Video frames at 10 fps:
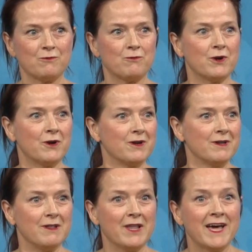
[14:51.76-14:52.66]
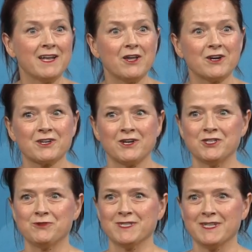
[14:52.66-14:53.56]
where landlocked
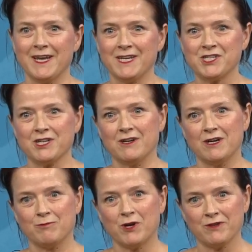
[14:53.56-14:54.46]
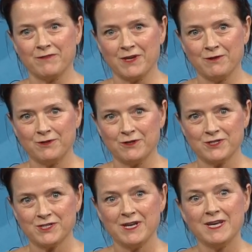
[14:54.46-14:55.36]
countries in Asia are part of the
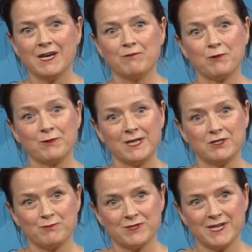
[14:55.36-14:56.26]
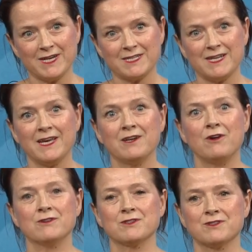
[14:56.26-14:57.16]
owners, and where we need to protect and
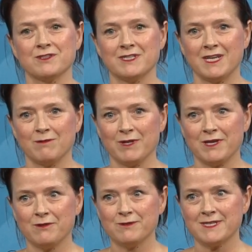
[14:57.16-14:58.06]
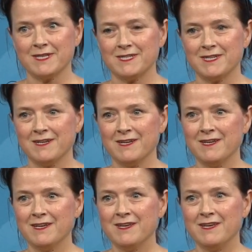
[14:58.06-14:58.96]
also sustainably use it.
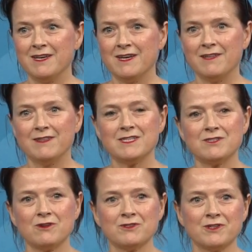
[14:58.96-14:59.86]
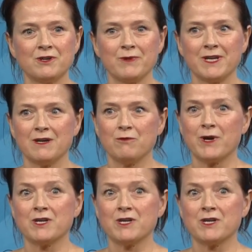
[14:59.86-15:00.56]
And this is also an arena where